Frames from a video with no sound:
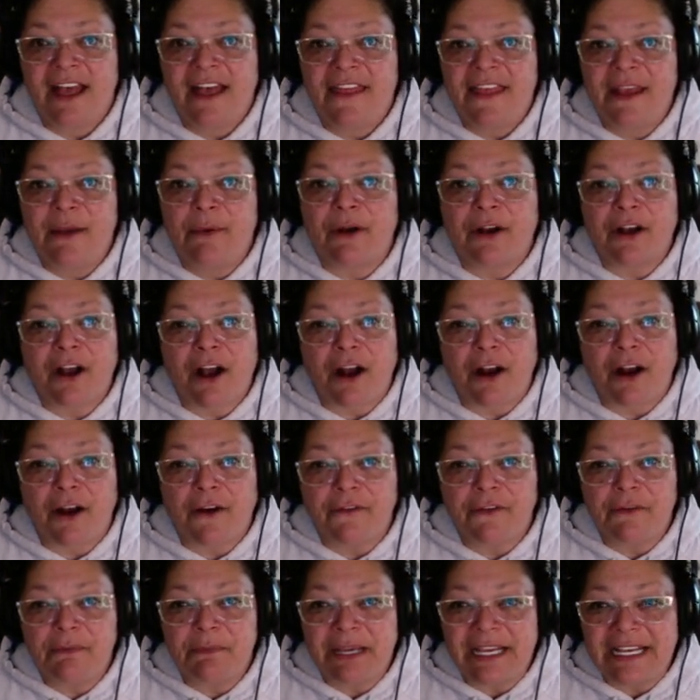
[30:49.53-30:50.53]
They were
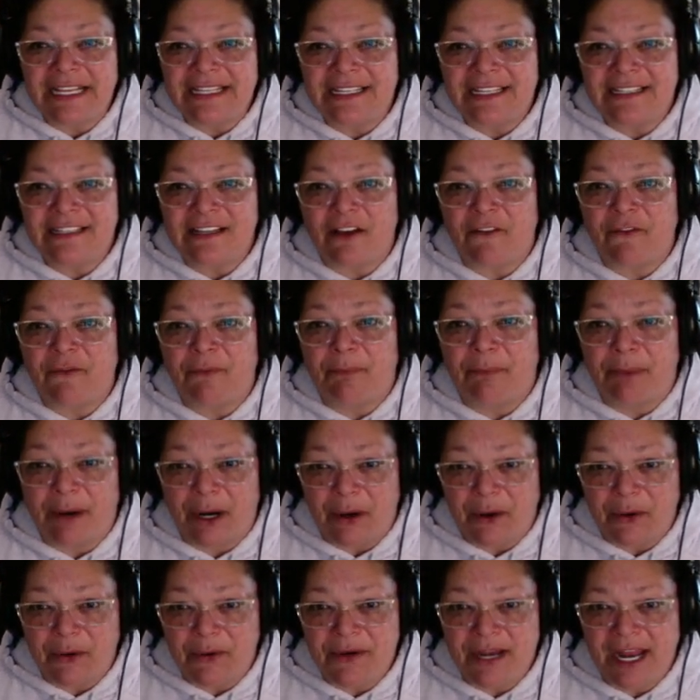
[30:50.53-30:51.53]
carved pieces of
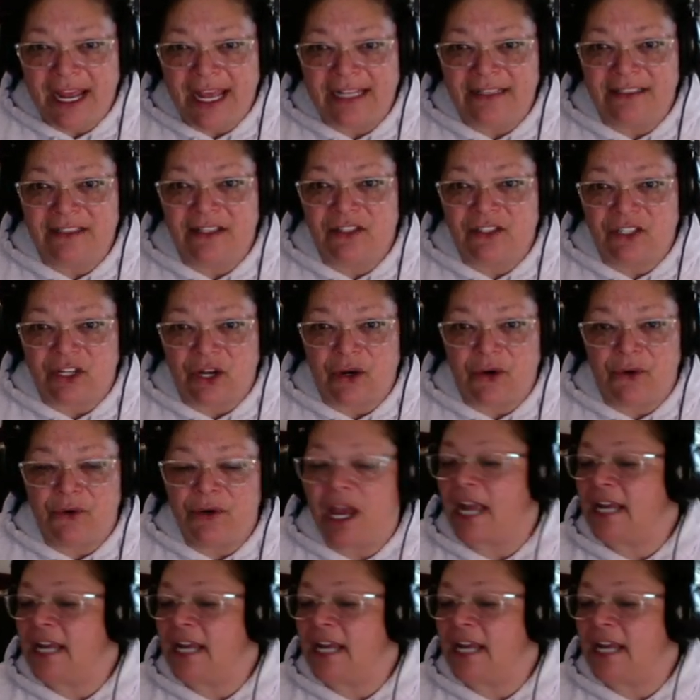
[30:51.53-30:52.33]
bone and stone.